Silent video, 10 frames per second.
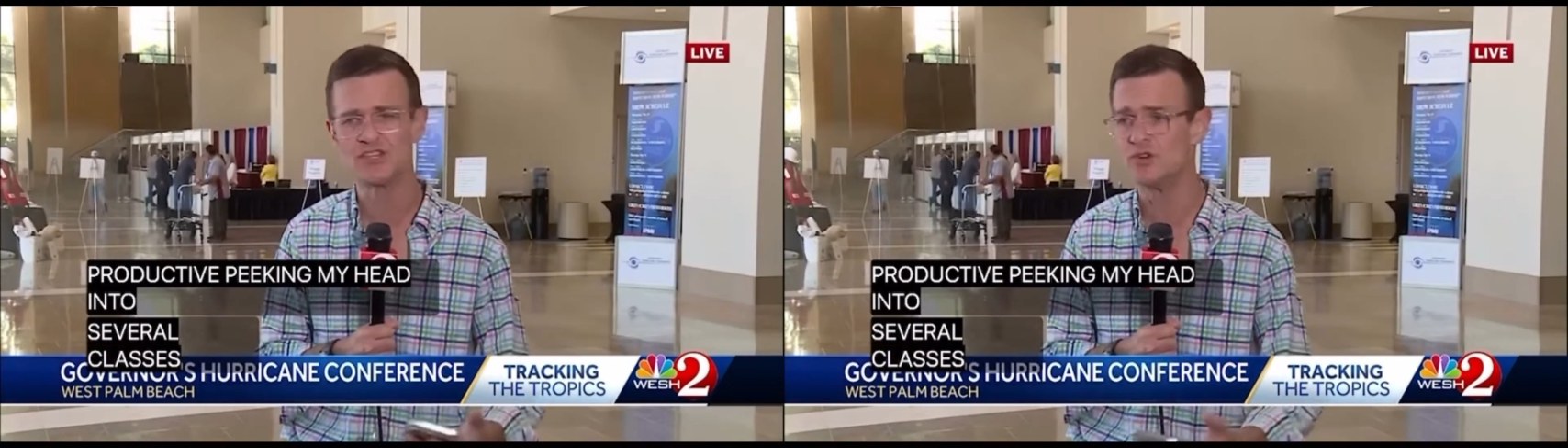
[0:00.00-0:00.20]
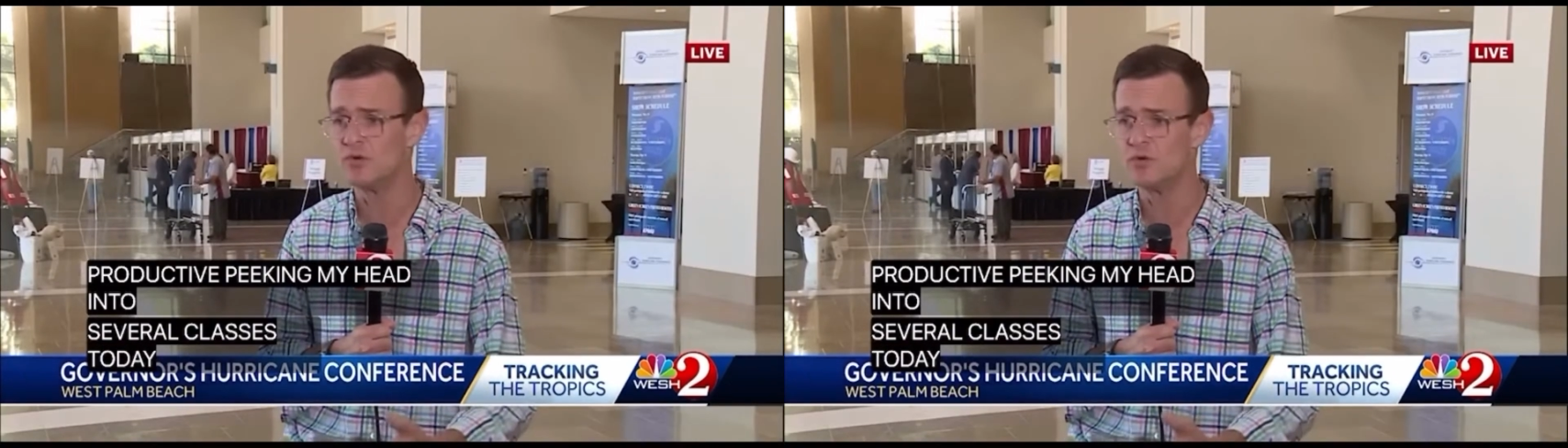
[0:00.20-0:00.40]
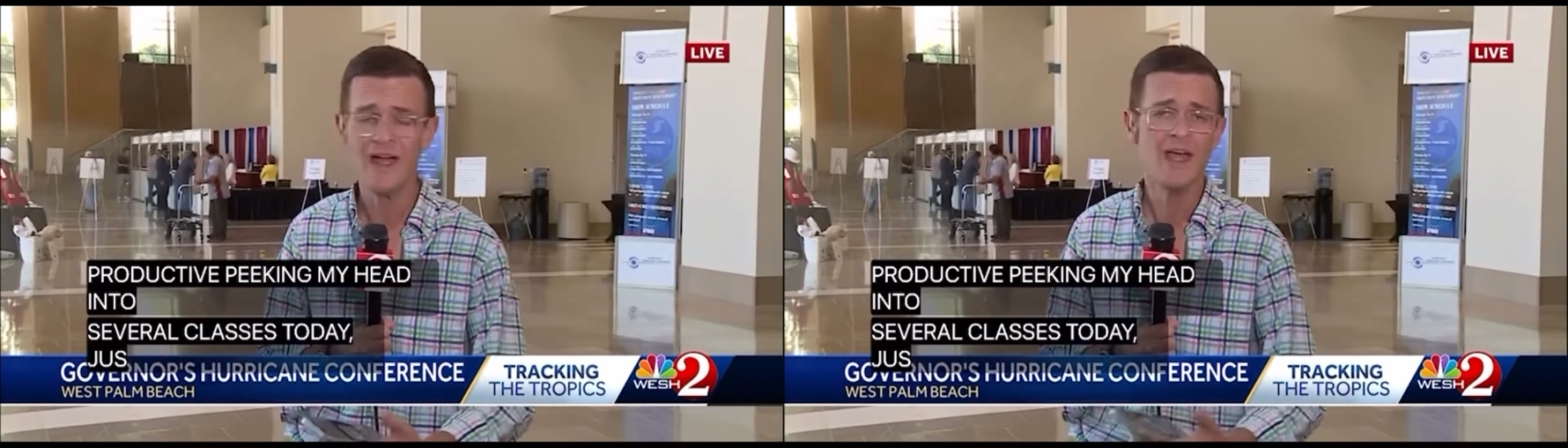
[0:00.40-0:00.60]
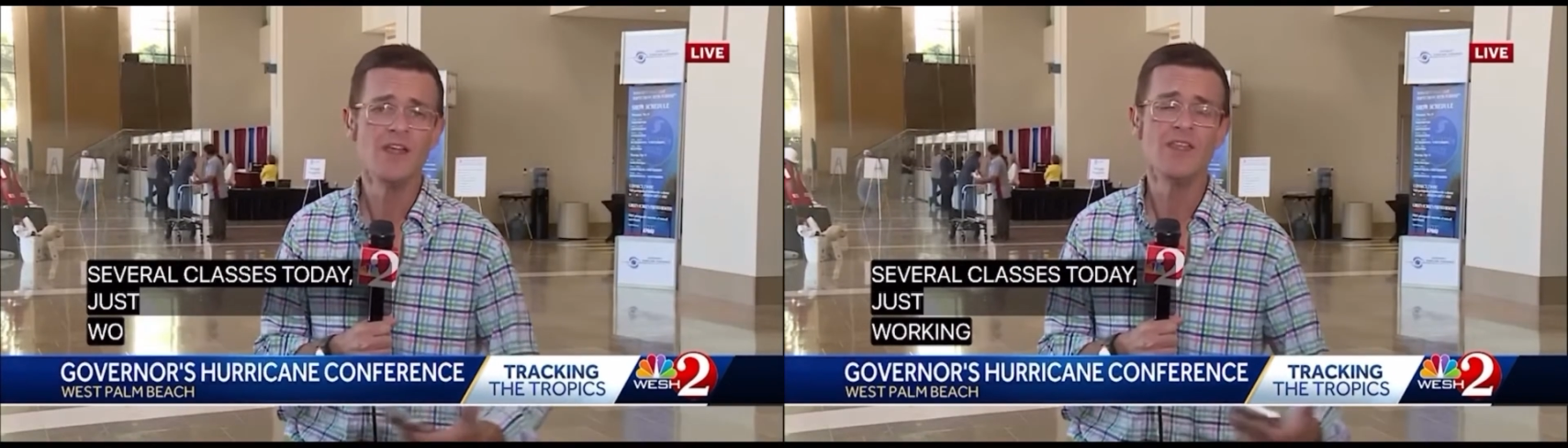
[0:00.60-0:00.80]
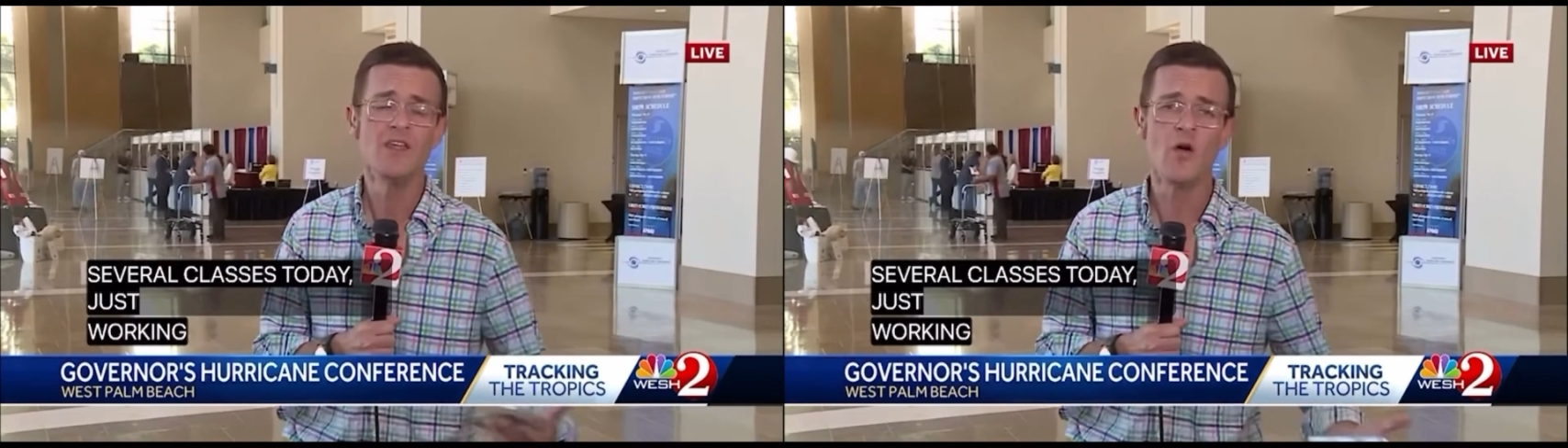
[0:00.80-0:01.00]
to
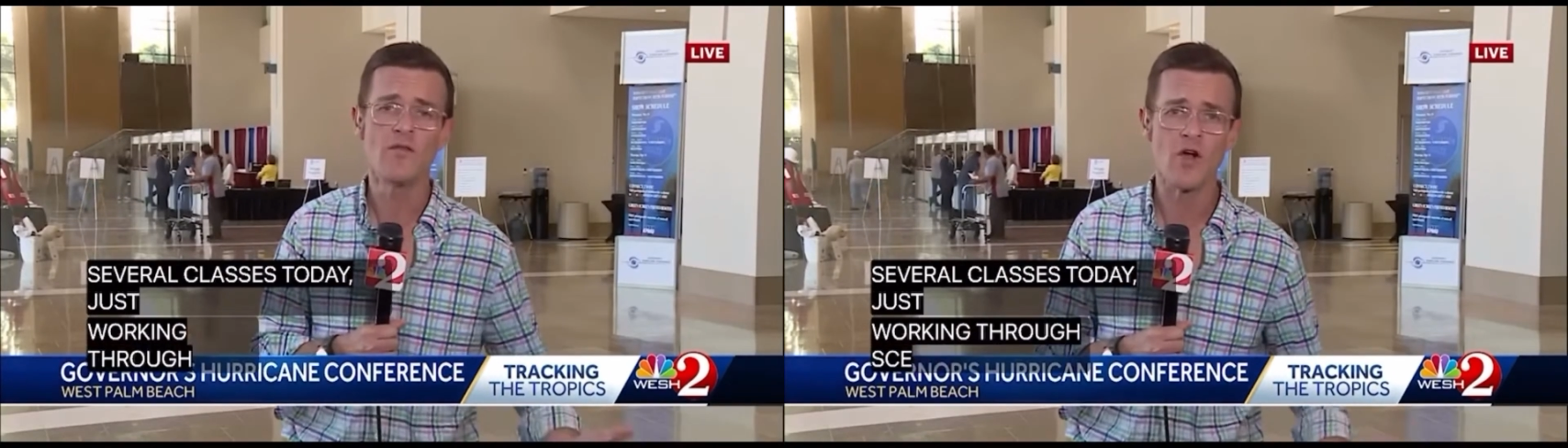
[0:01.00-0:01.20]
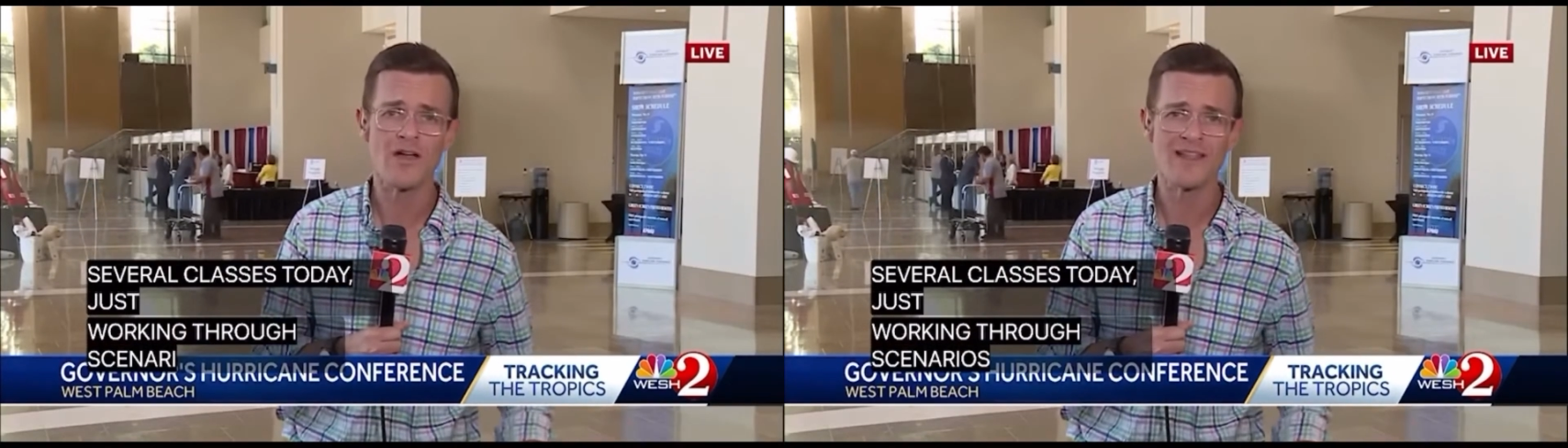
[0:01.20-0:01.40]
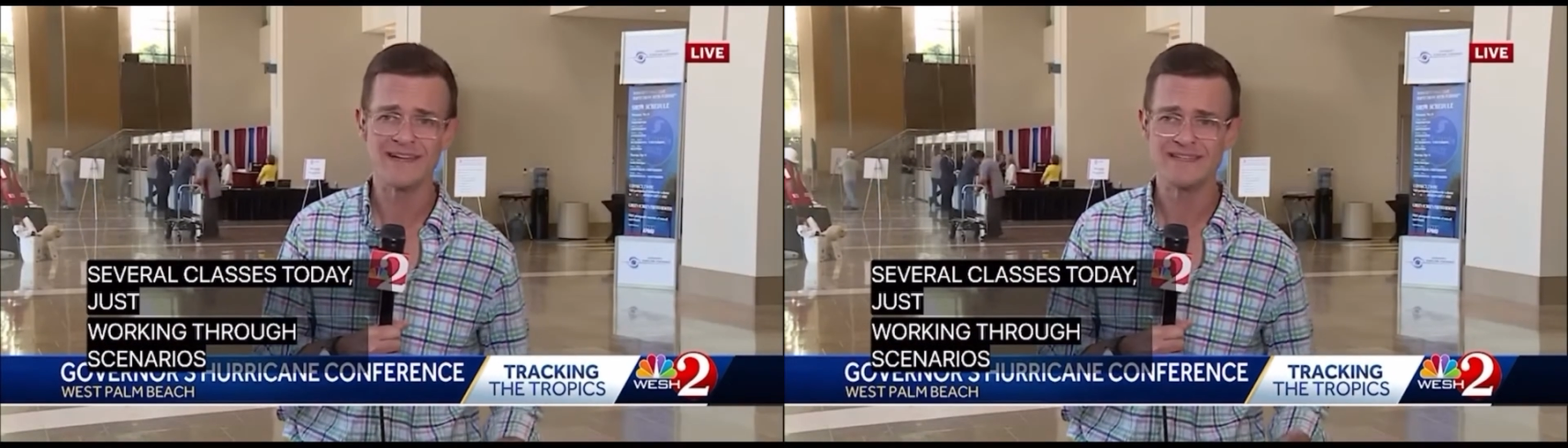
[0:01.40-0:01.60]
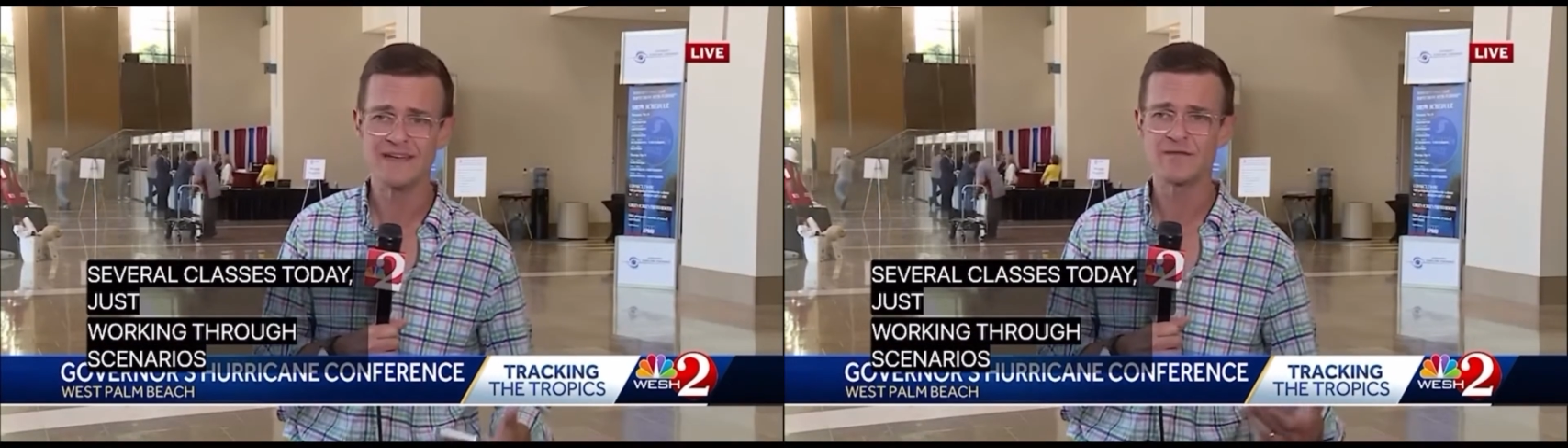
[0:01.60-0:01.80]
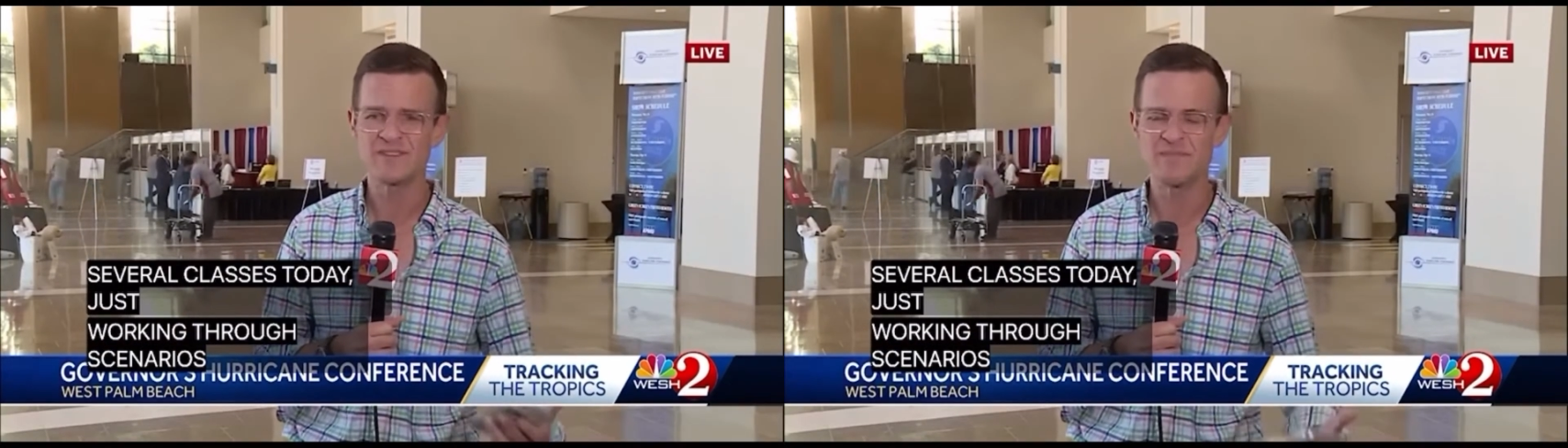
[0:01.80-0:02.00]
the overall
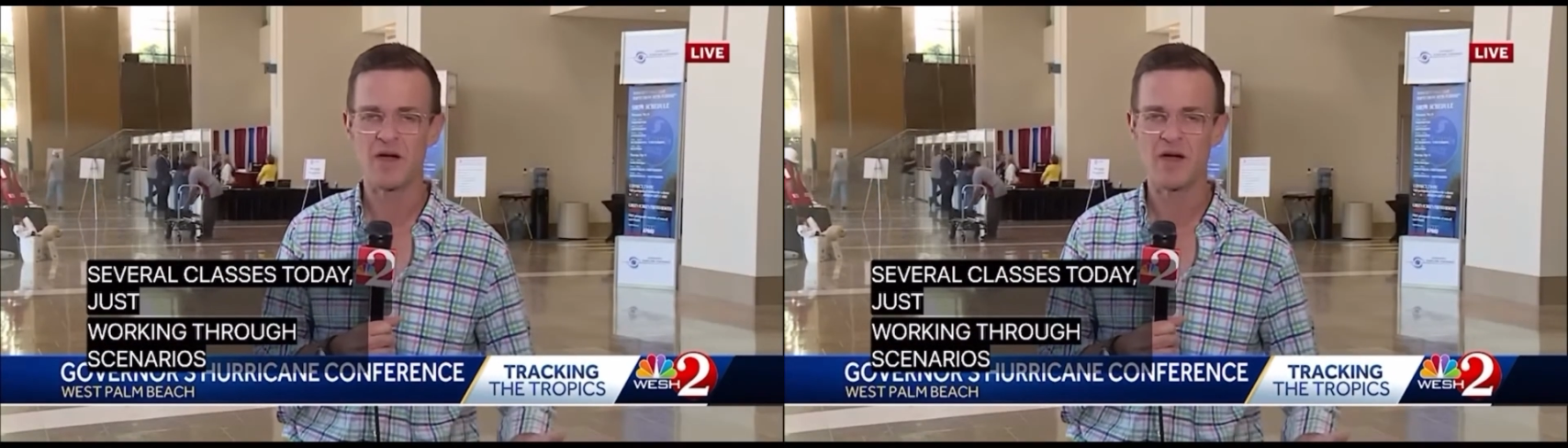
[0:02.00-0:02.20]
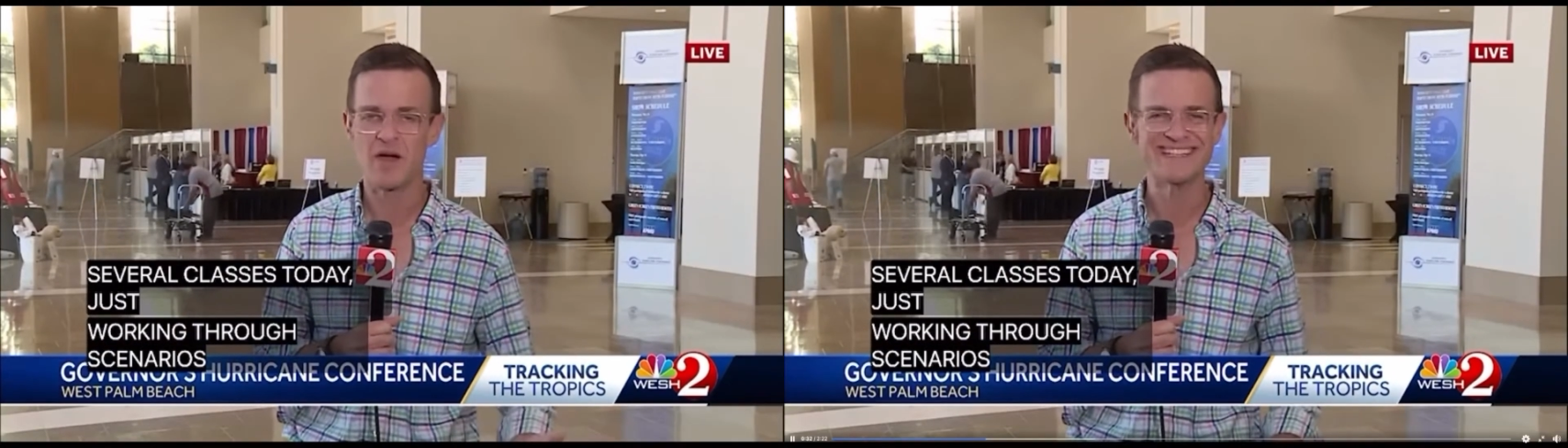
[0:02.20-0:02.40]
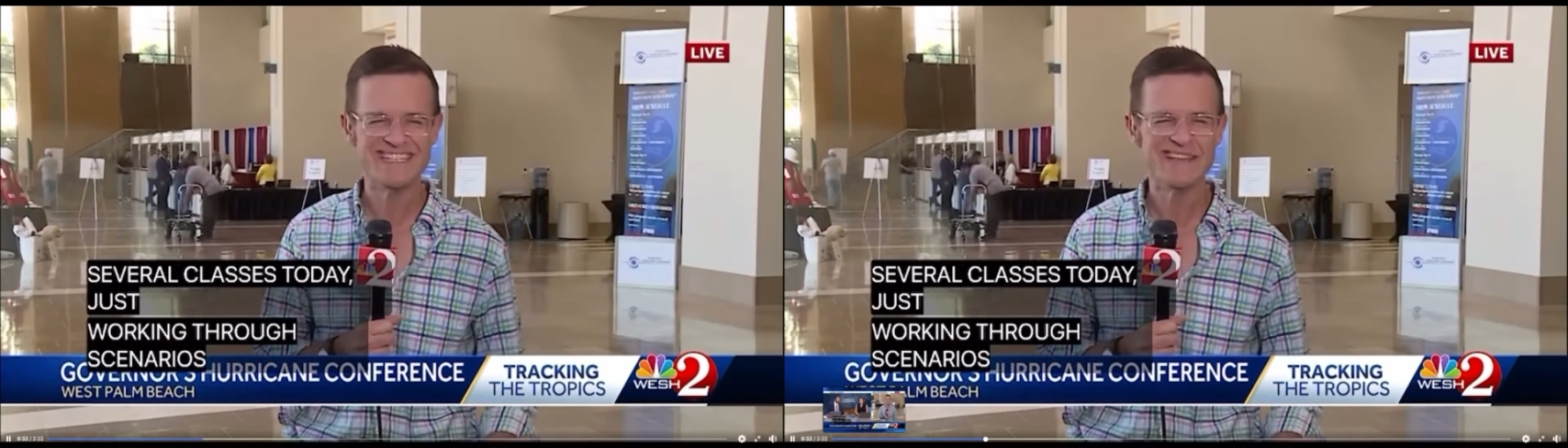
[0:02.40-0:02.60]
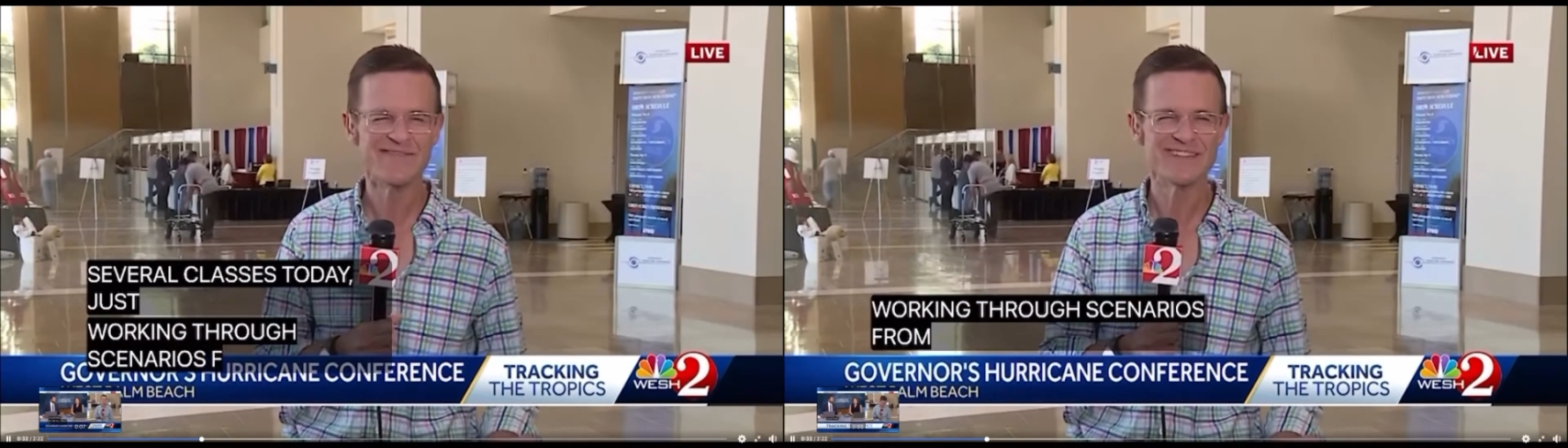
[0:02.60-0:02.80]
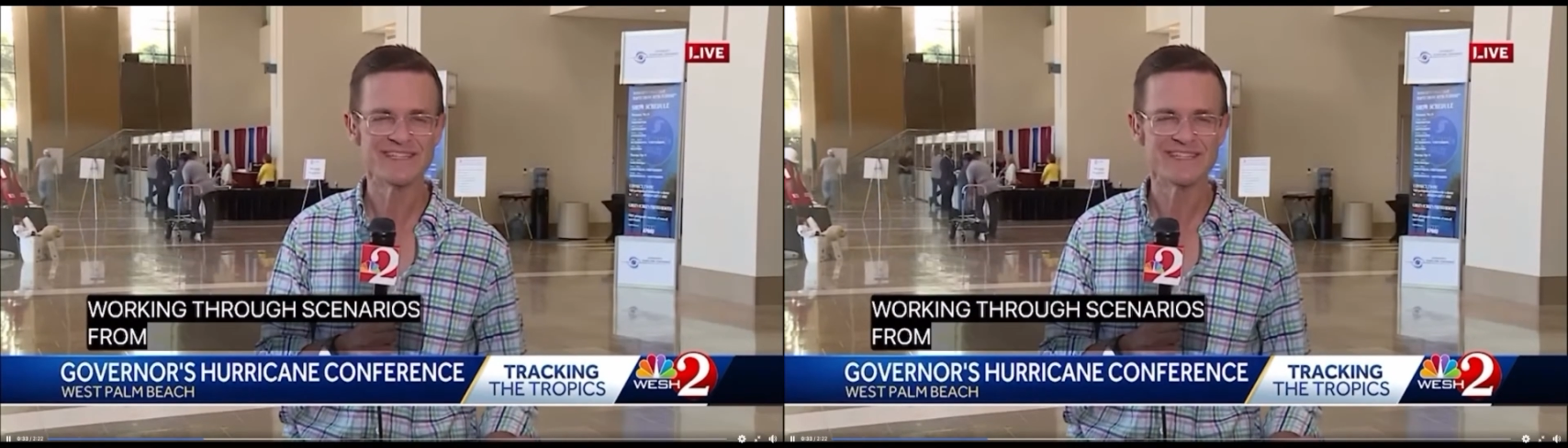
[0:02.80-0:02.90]
idea of responding to different